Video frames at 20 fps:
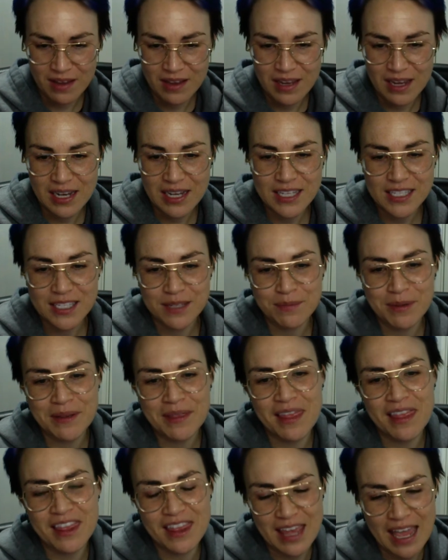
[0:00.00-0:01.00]

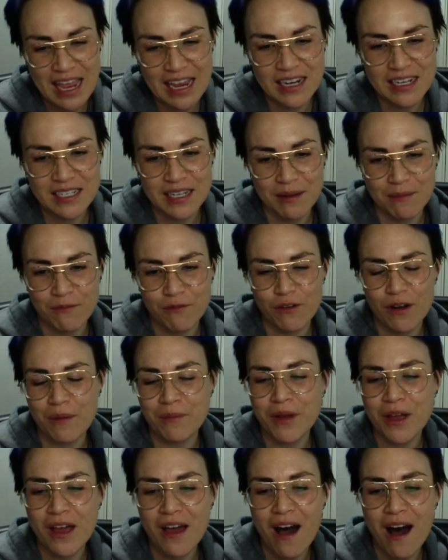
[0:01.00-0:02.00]
Elizabeth thanked him from
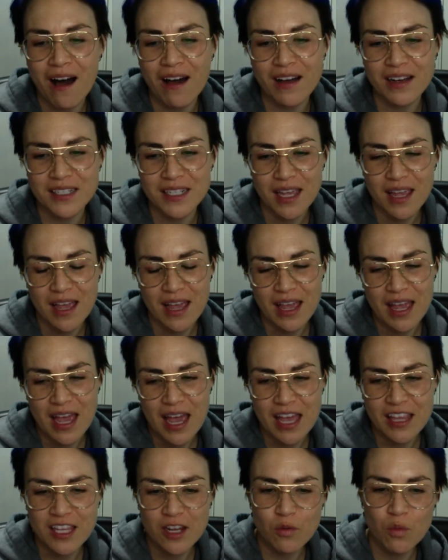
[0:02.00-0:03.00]
her heart,
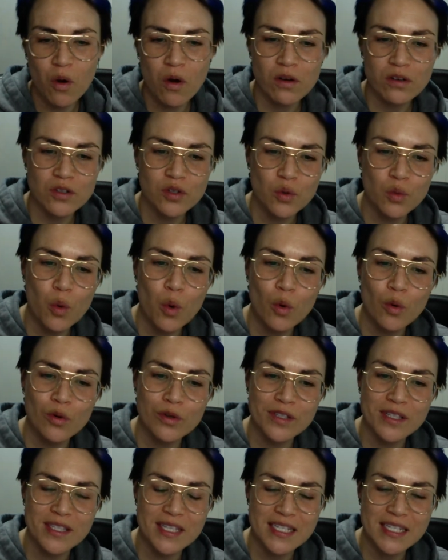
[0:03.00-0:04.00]
and then walked
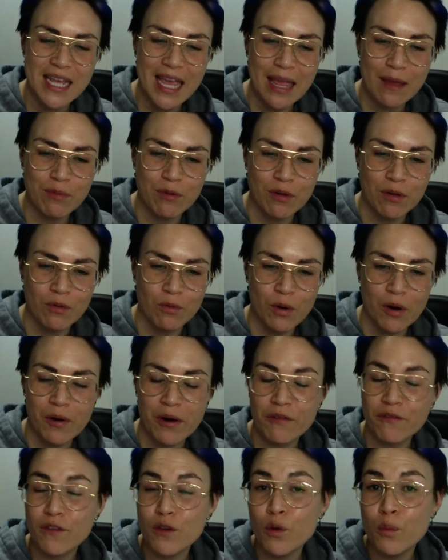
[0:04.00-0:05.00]
towards the table where
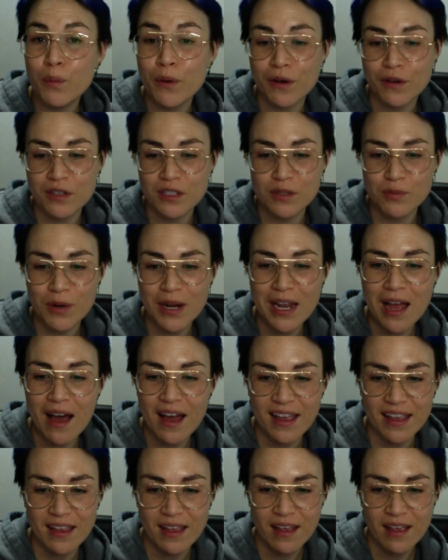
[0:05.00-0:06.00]
a few books were
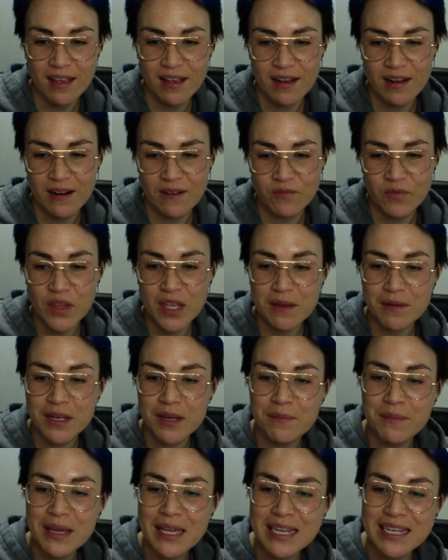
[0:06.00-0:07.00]
lying. He
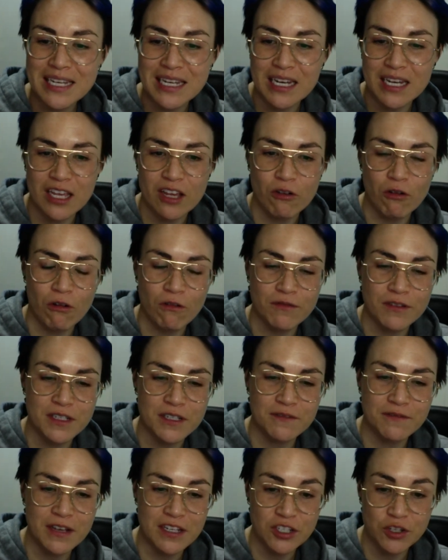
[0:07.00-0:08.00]
immediately offered
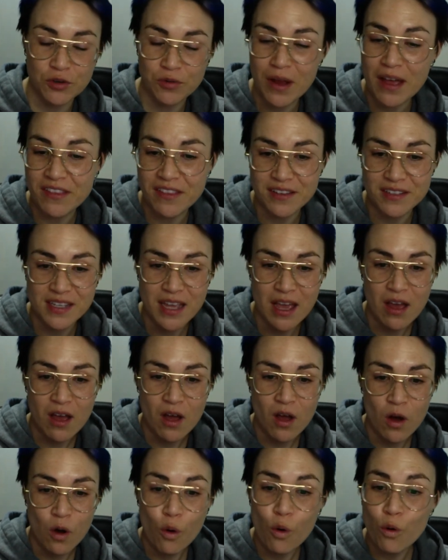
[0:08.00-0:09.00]
to fetch her others,
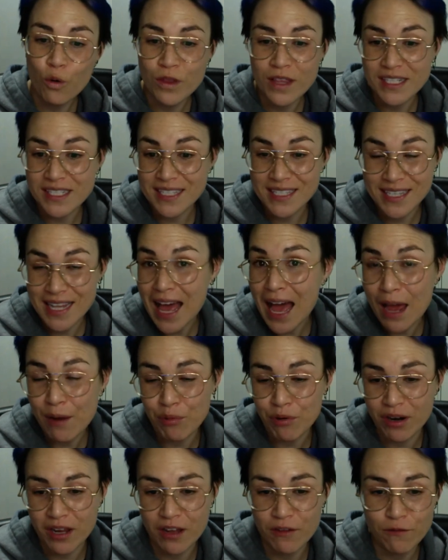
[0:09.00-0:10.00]
all that his
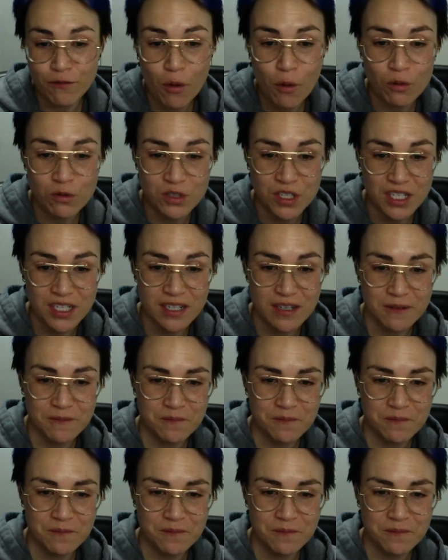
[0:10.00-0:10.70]
library afforded.